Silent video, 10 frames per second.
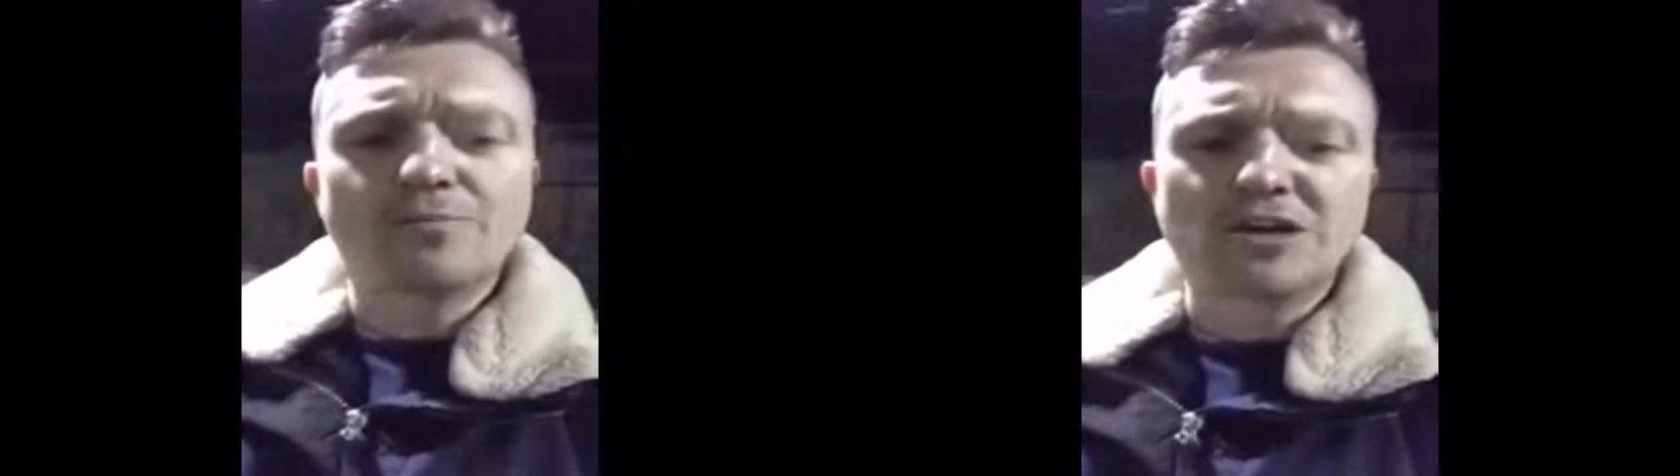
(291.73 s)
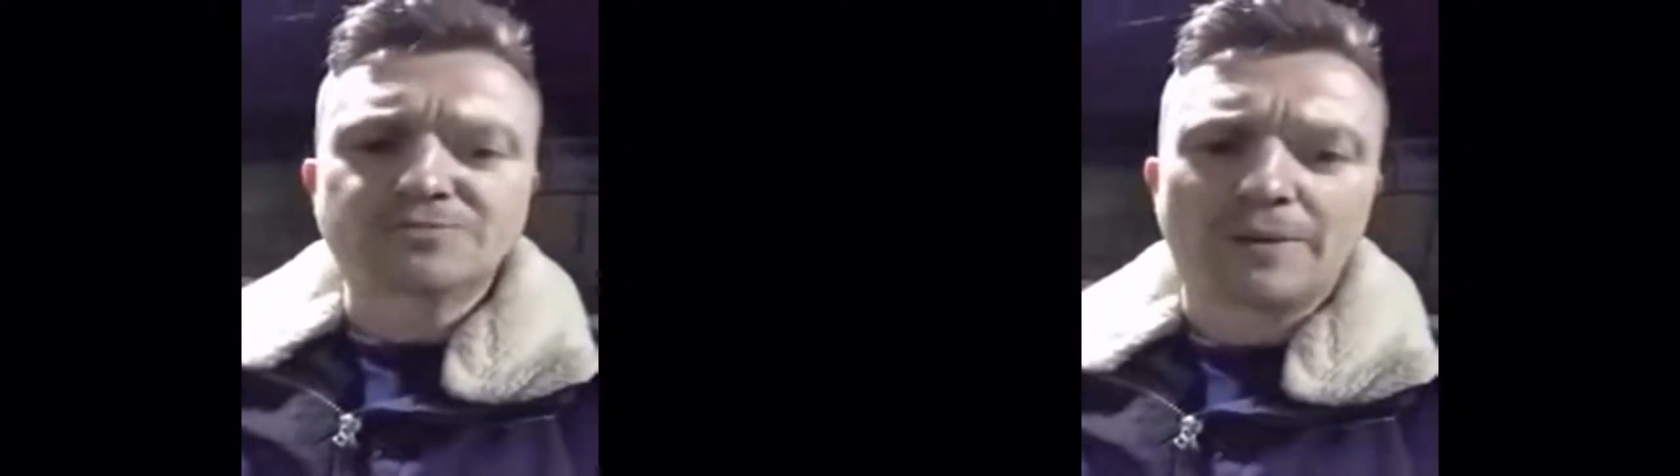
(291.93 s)

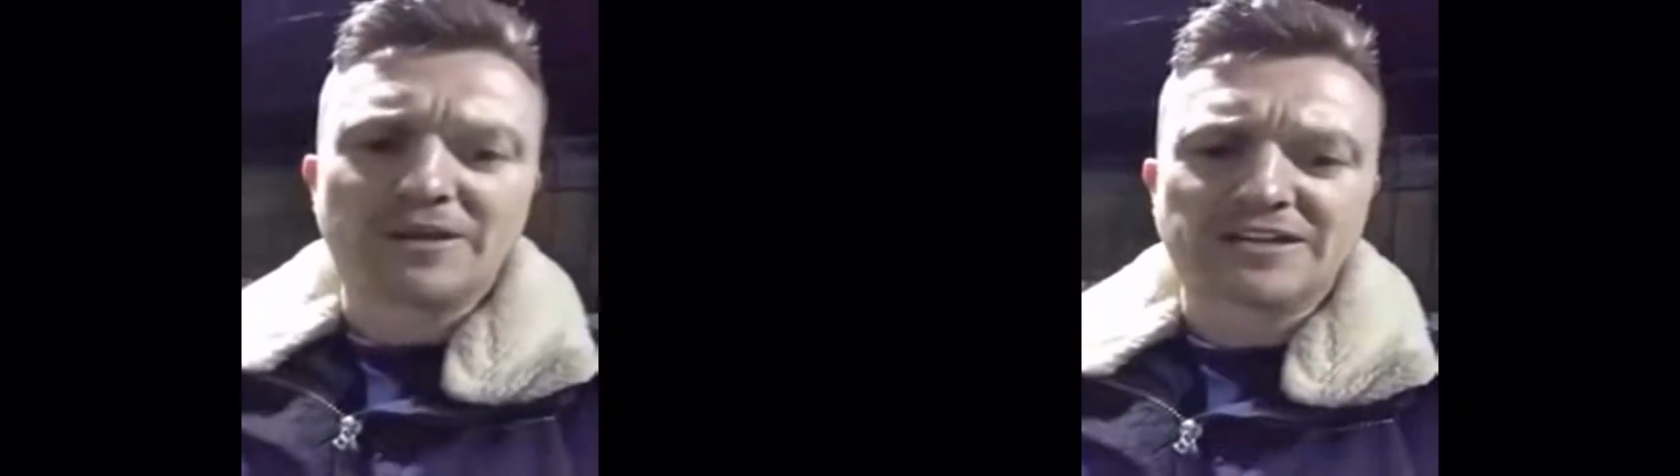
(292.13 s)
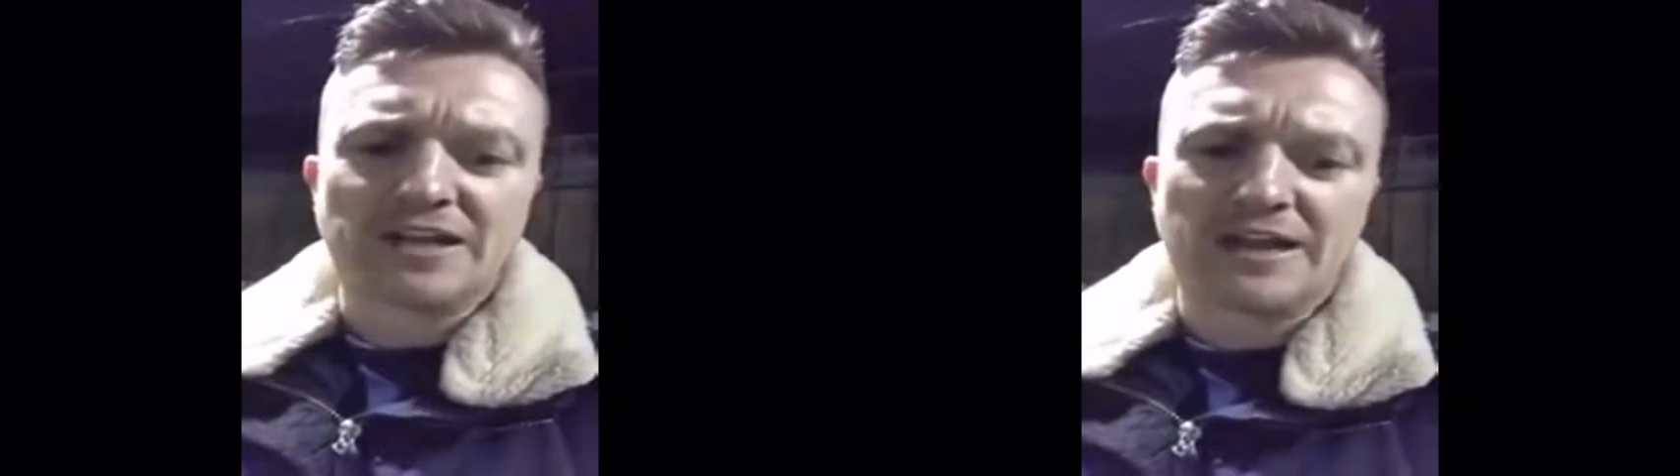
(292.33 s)
British
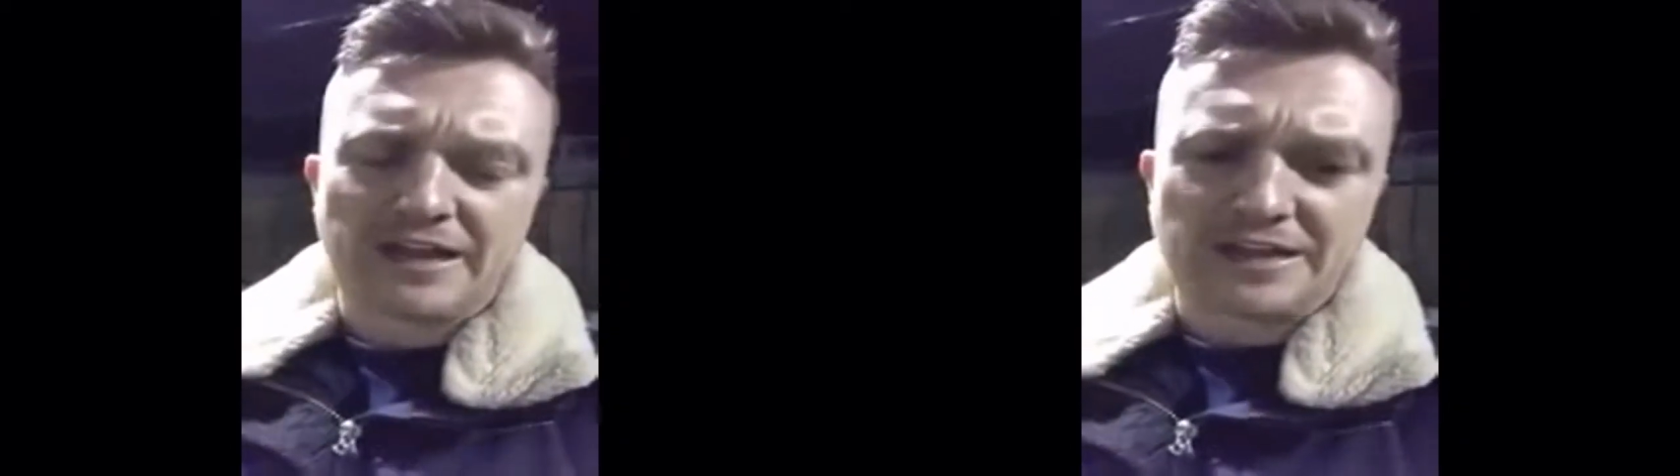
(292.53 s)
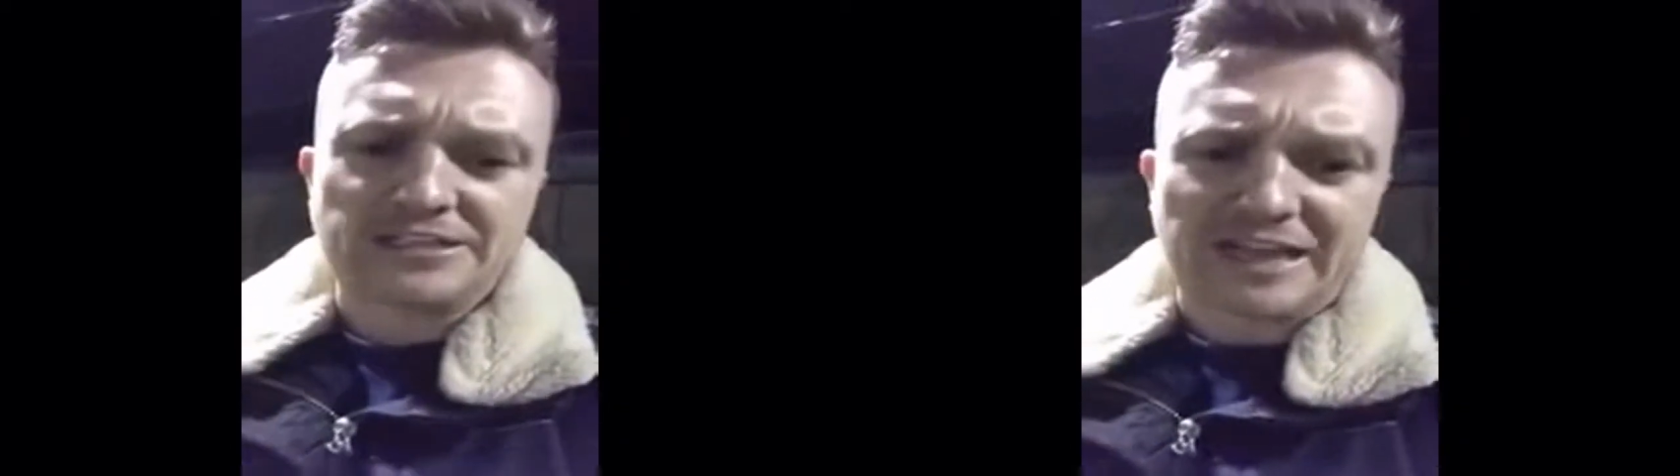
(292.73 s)
public
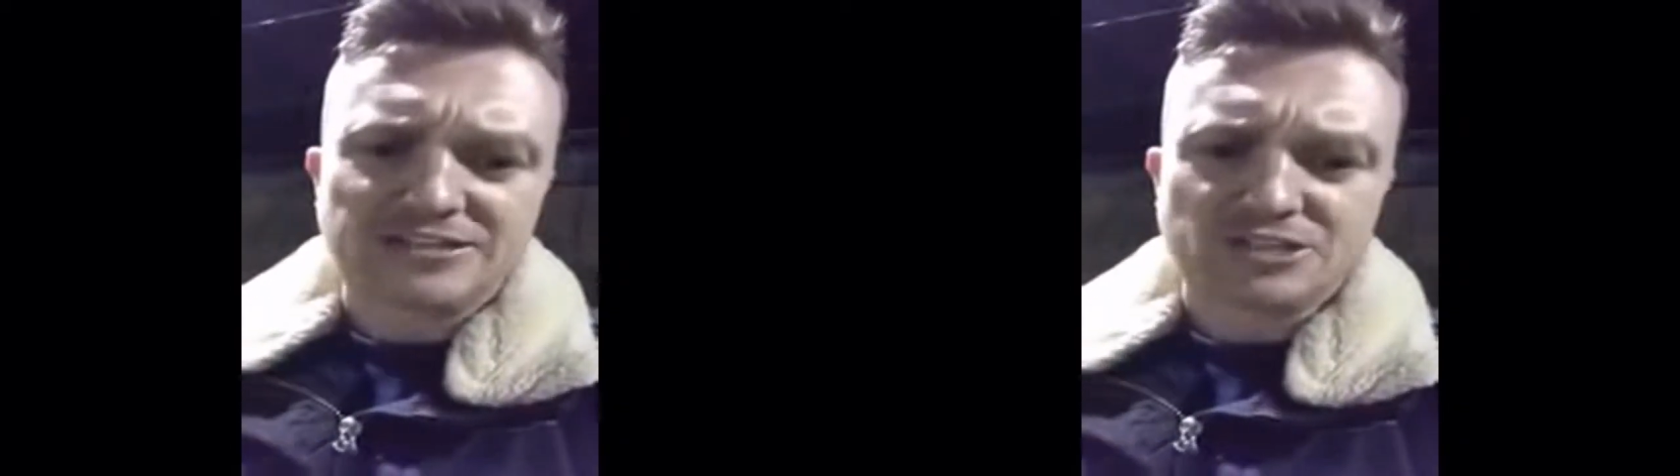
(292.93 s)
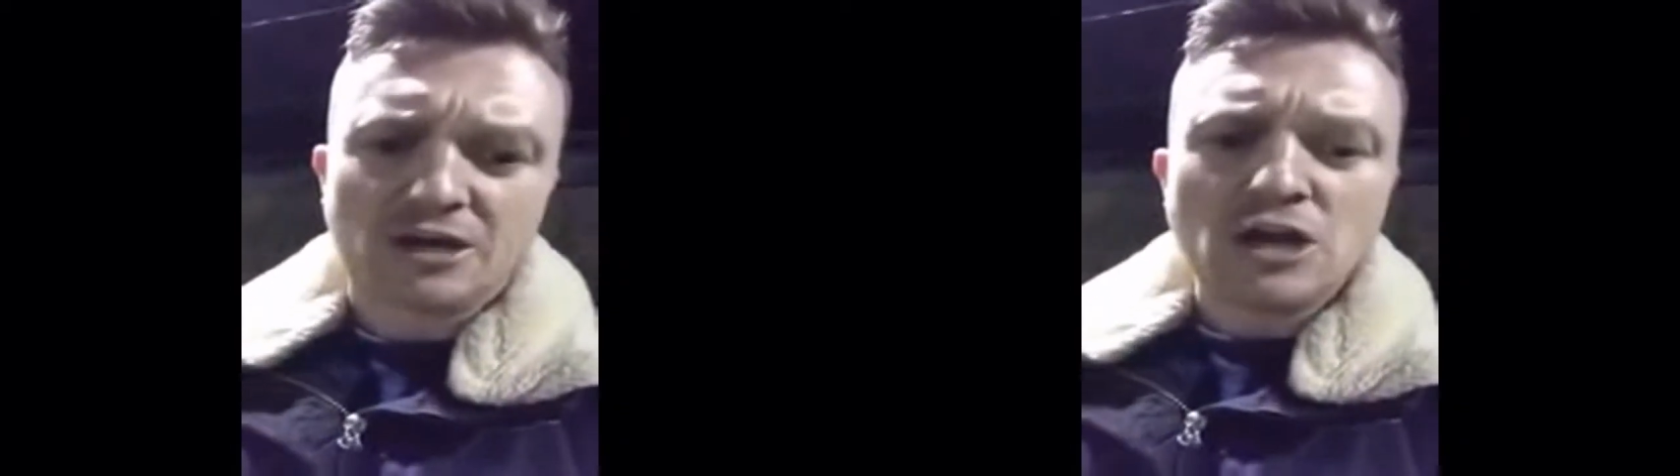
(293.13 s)
in danger.